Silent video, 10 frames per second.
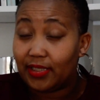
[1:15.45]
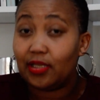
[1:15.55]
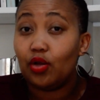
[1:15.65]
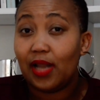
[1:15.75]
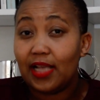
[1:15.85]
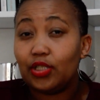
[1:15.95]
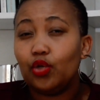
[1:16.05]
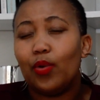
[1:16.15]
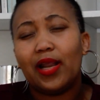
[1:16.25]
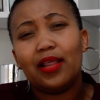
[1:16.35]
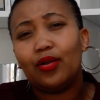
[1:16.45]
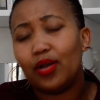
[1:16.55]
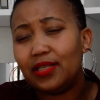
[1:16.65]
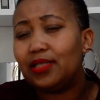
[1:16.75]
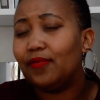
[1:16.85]
They will ask you, what are the
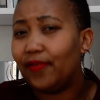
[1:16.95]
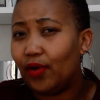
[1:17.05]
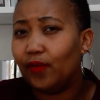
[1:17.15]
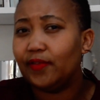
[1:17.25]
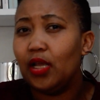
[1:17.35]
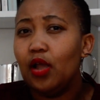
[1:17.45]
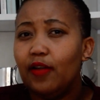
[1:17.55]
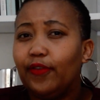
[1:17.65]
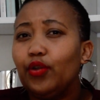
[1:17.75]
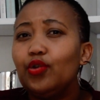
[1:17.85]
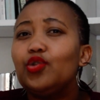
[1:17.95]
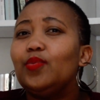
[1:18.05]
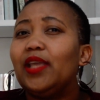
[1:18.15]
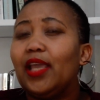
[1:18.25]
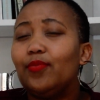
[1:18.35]
costs involved for you to
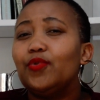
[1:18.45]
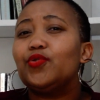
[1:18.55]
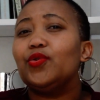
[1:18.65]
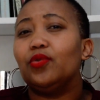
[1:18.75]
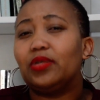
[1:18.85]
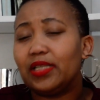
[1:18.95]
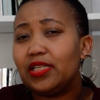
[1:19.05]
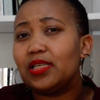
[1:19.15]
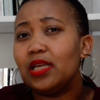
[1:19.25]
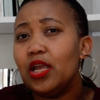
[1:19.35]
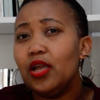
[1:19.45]
be able to reach